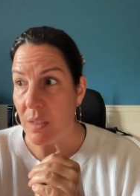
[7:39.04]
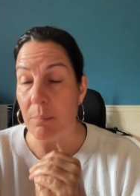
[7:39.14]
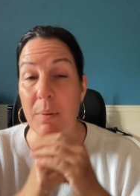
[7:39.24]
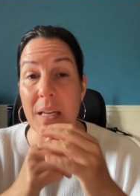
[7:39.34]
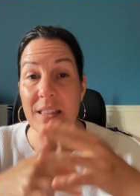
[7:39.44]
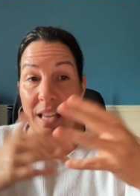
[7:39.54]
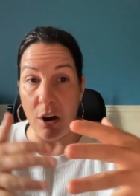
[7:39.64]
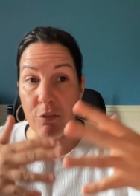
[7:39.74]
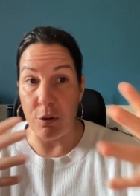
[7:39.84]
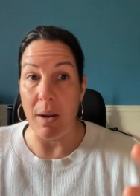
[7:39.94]
be
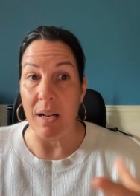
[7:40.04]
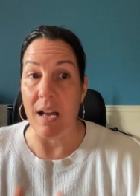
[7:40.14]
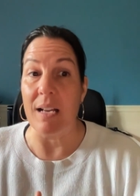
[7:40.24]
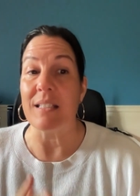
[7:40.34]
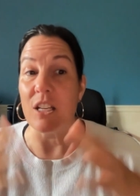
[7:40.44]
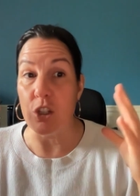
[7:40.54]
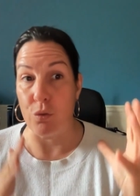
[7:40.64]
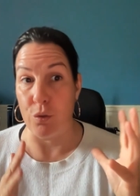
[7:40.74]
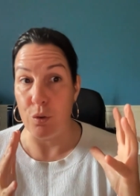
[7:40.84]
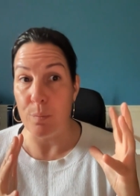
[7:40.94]
there for my clients in
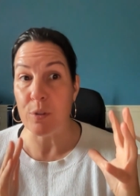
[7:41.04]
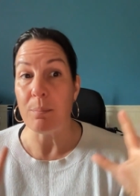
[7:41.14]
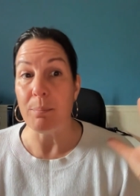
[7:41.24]
groups,